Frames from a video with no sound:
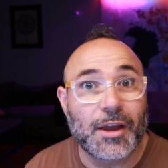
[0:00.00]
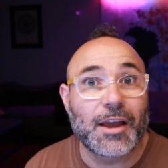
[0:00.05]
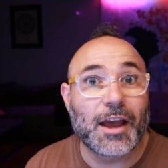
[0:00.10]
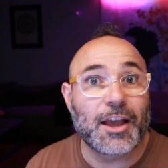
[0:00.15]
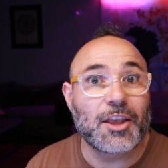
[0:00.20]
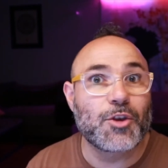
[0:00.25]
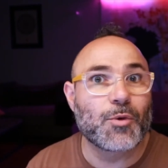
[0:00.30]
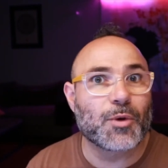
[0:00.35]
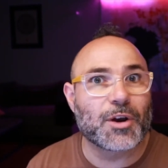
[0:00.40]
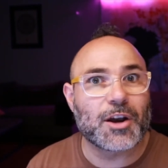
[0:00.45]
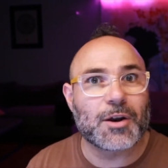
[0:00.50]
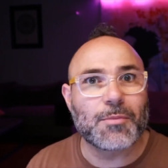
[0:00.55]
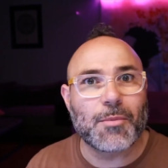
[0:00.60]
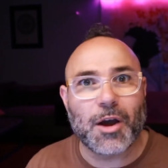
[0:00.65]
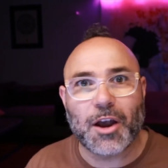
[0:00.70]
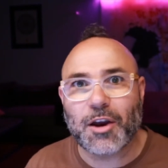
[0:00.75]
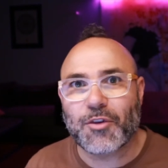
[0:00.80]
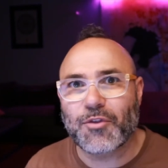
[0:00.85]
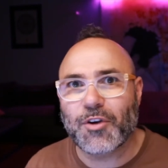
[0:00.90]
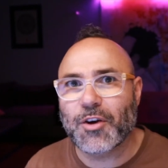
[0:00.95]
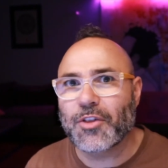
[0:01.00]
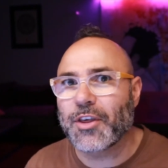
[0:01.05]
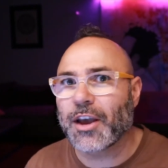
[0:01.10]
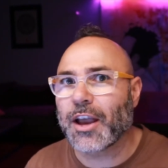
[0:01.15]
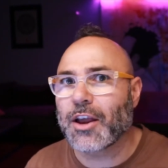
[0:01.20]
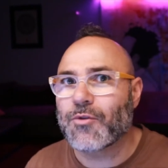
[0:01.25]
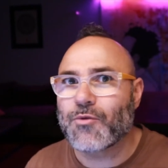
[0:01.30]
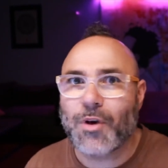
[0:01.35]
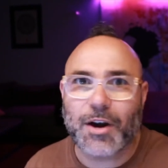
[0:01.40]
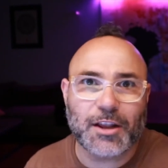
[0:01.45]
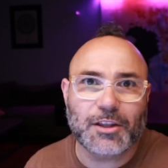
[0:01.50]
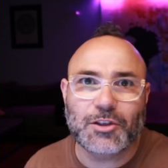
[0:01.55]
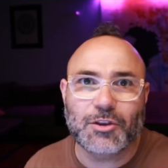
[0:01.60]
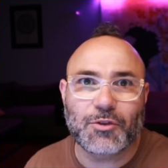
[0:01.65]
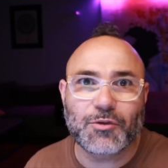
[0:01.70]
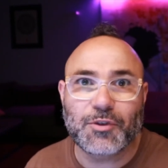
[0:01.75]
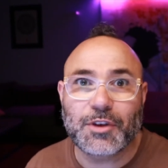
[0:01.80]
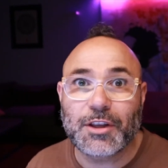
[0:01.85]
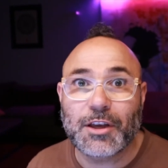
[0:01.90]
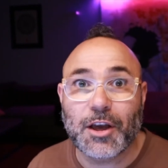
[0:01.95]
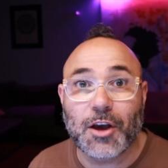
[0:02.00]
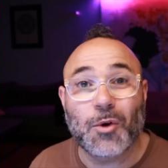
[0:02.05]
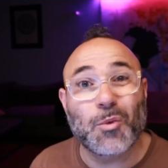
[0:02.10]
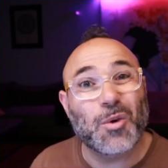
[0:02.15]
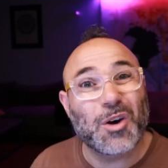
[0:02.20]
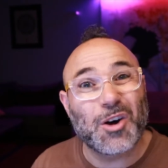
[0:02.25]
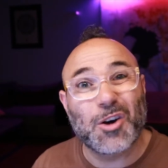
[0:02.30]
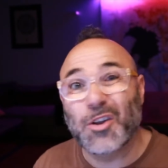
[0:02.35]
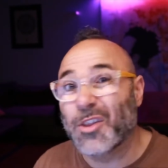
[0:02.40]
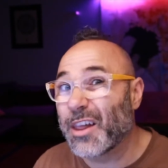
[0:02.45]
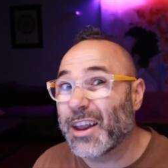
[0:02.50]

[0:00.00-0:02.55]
and you wanted a microphone that can run into your video, well,